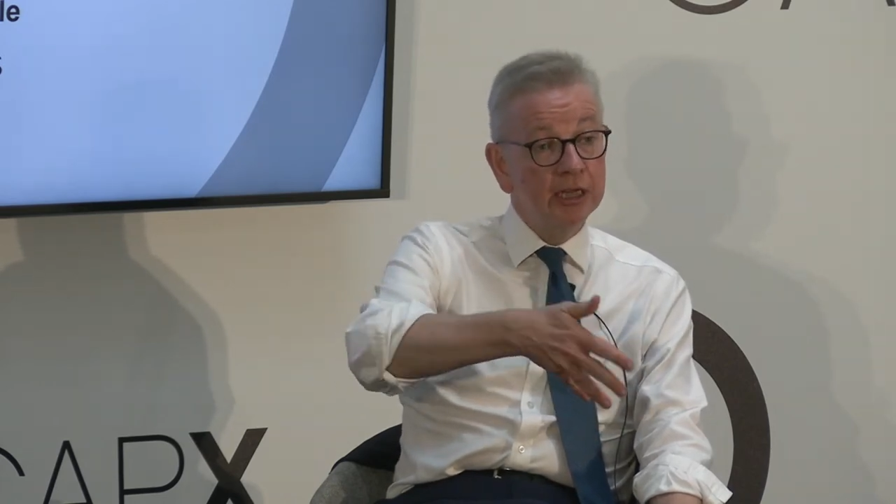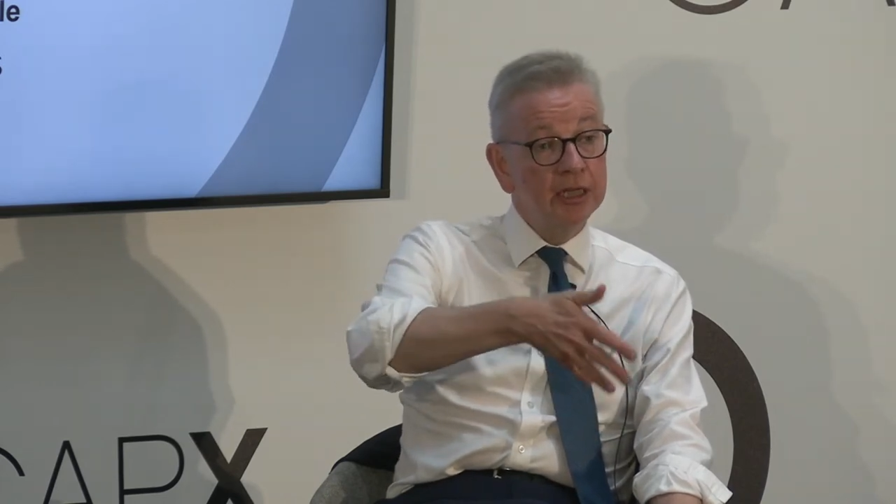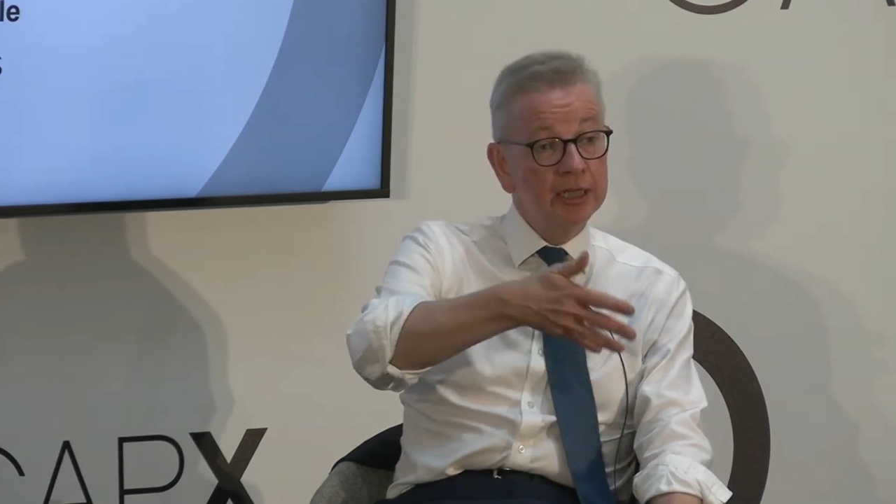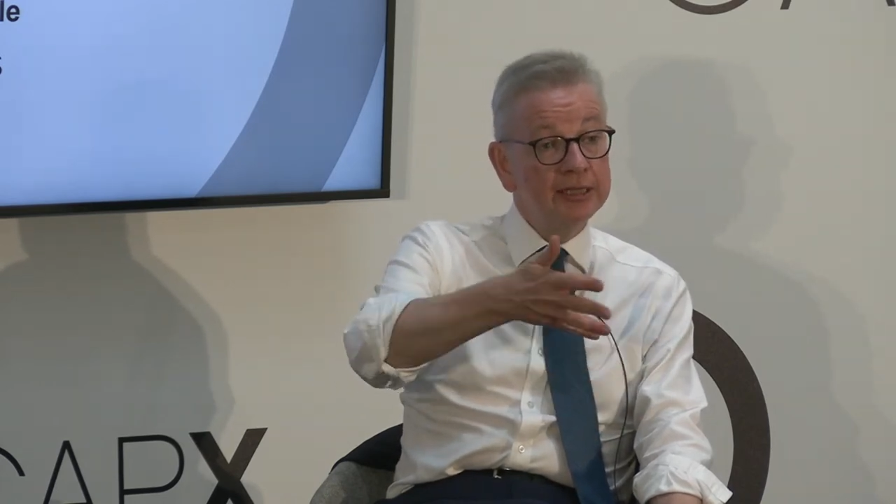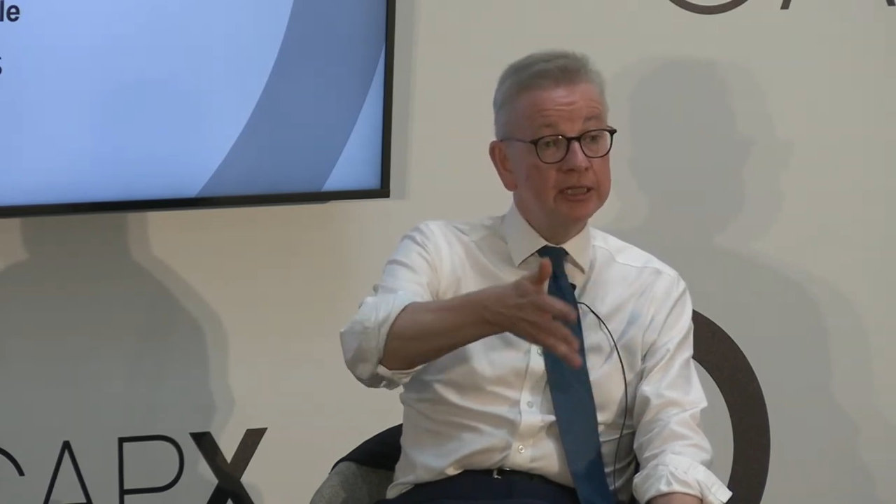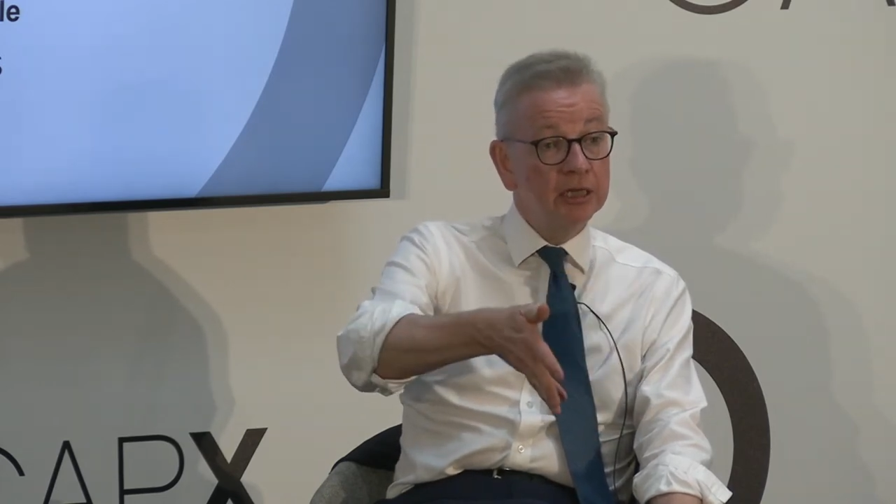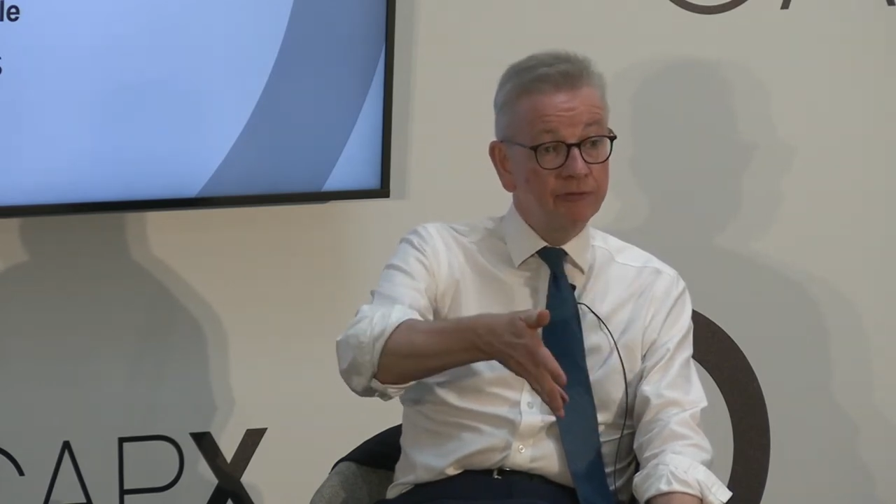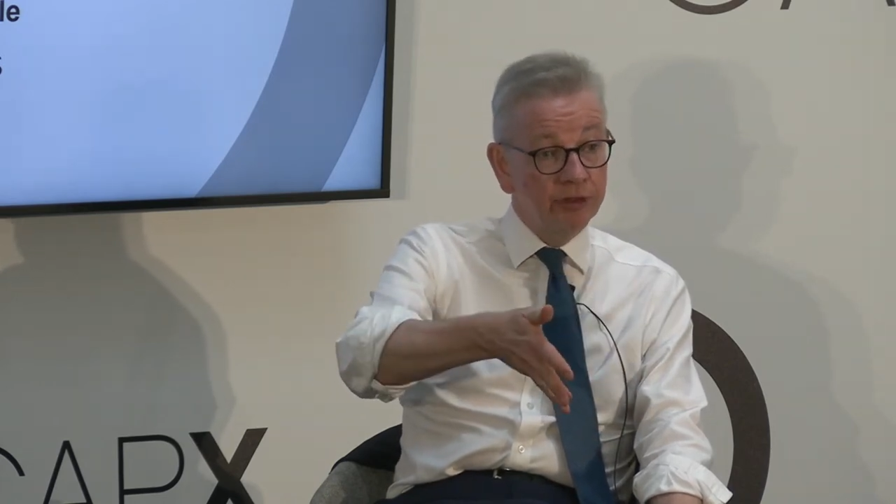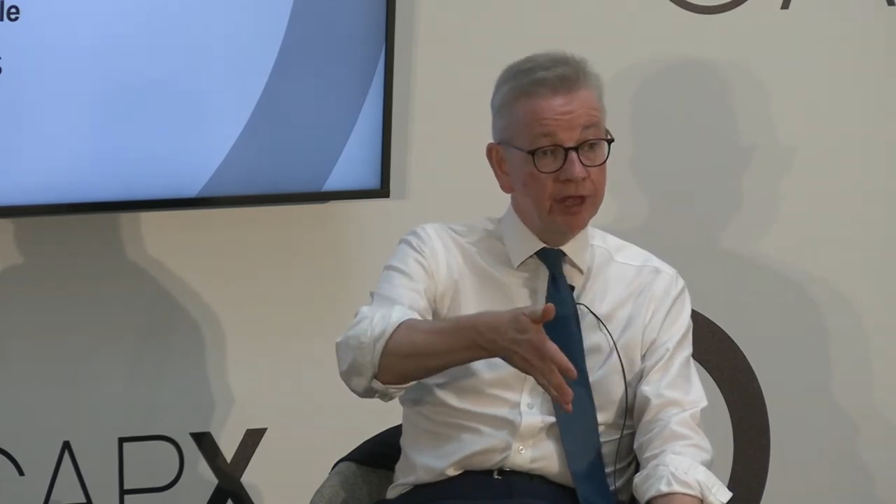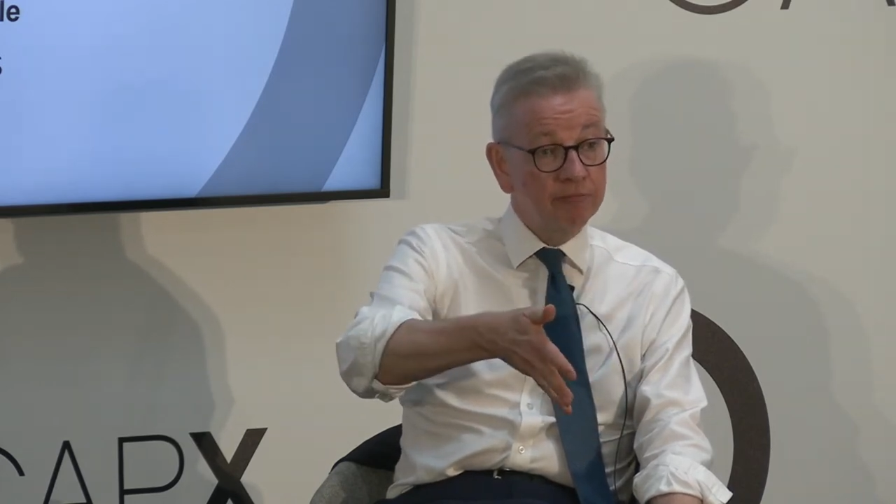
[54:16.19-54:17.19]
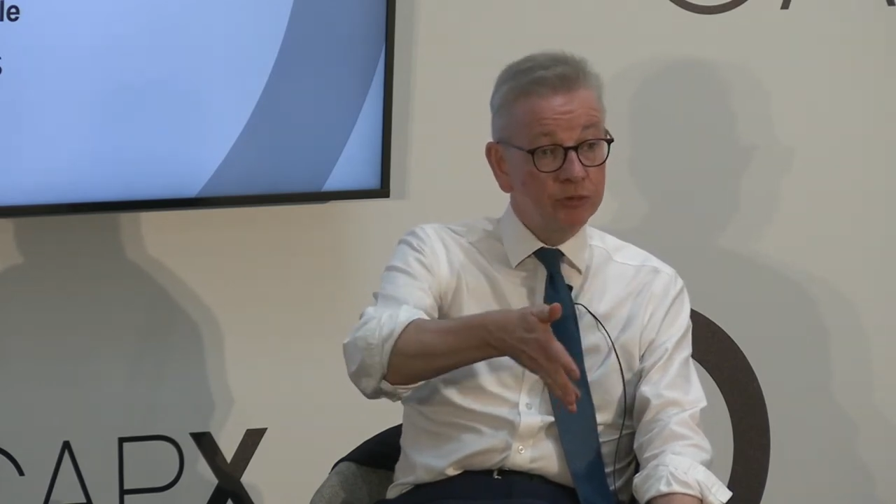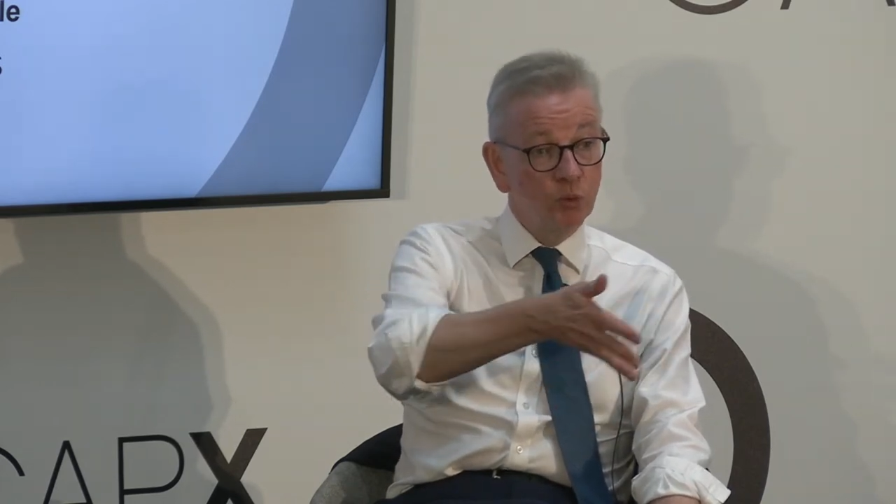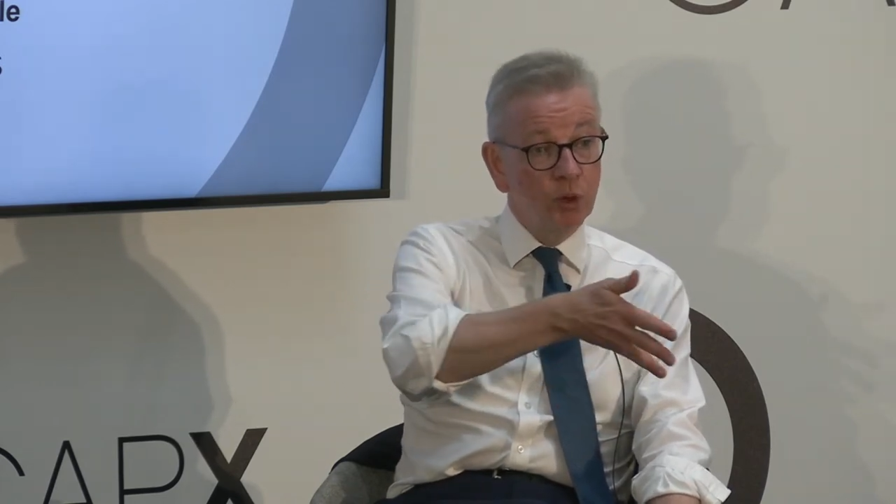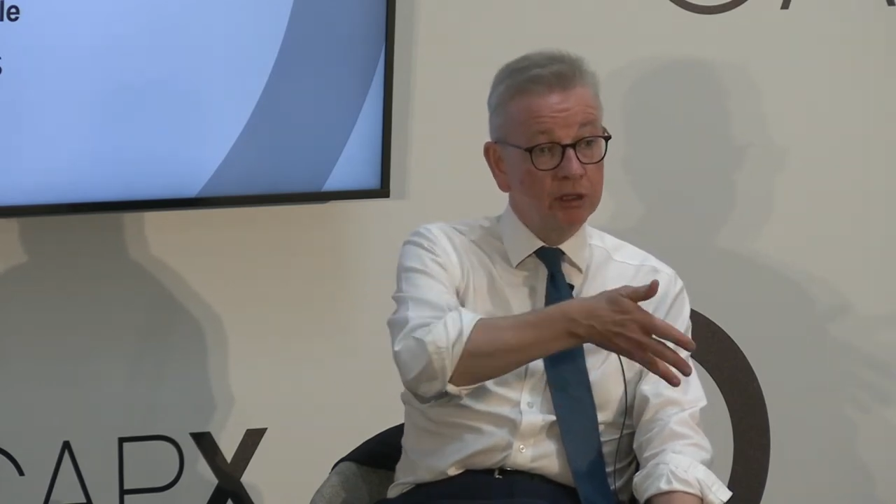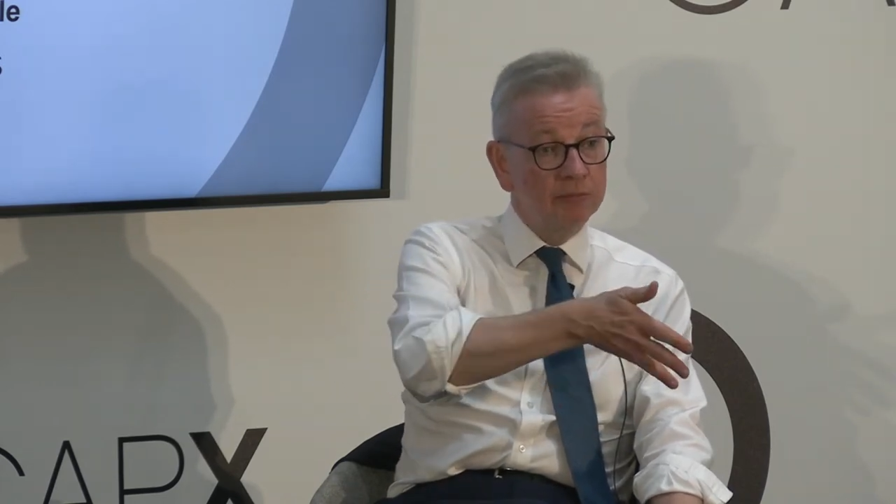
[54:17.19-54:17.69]
easier for them to
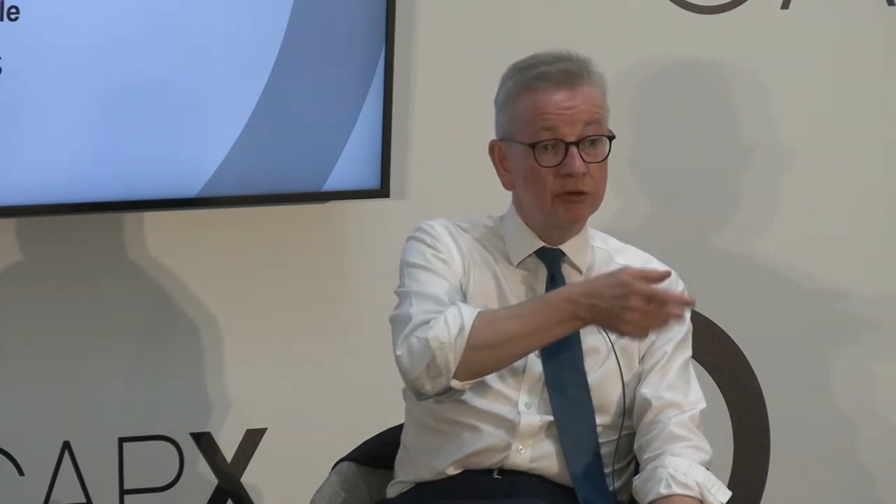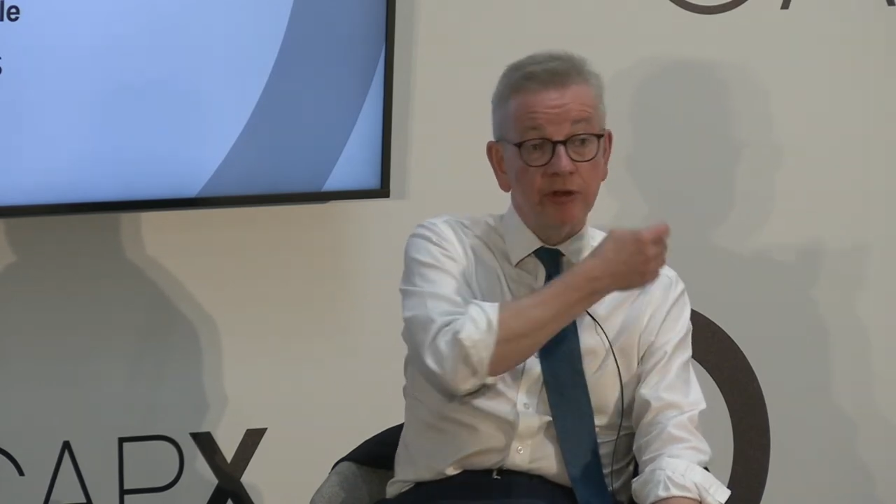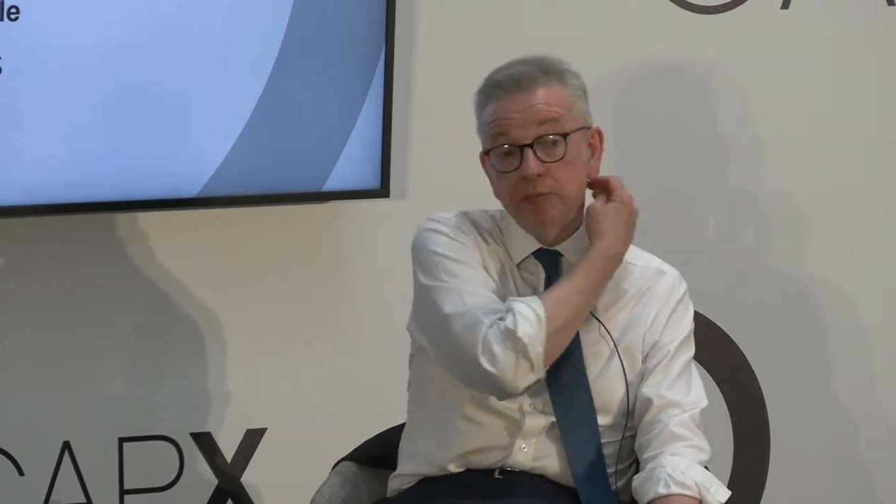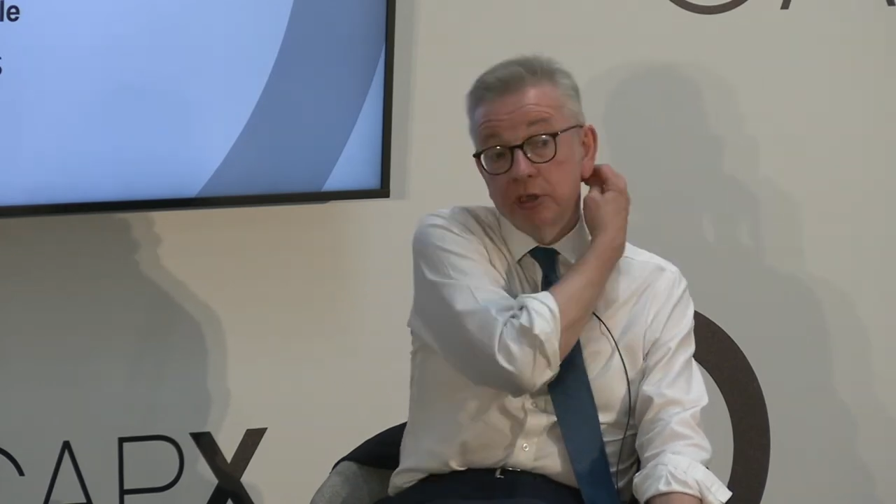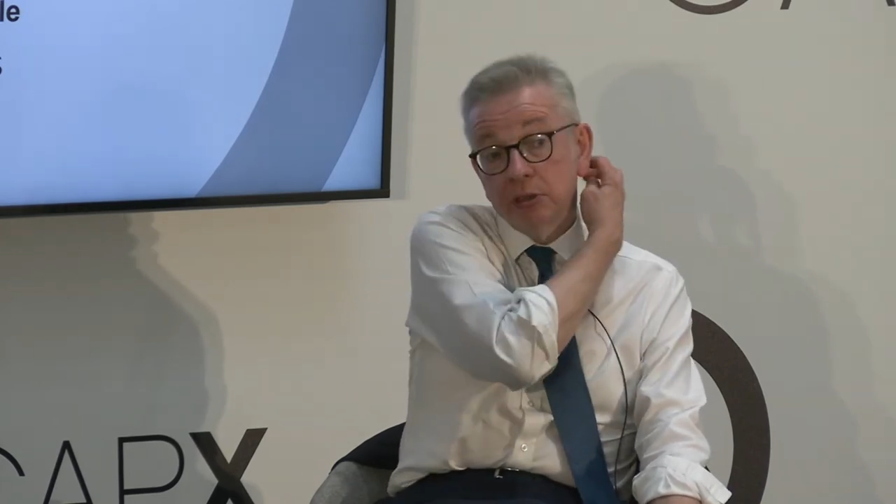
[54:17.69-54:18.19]
welcome development.